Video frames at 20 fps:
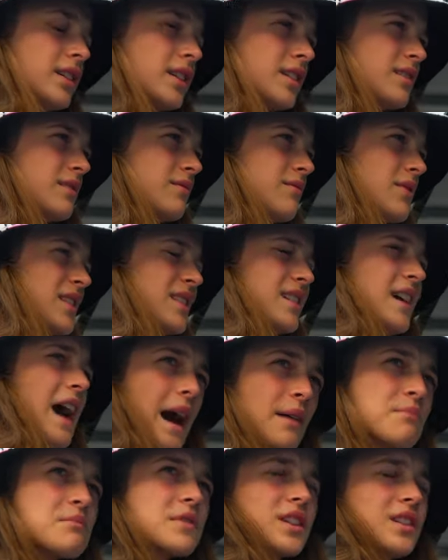like
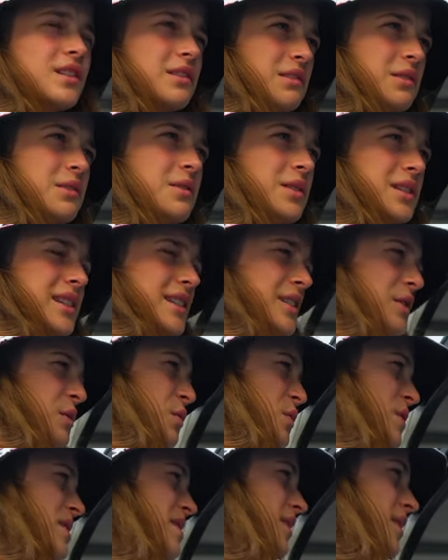scammed, you know, it's like
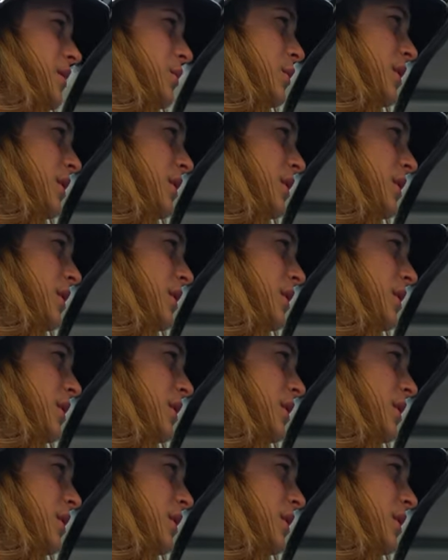weird,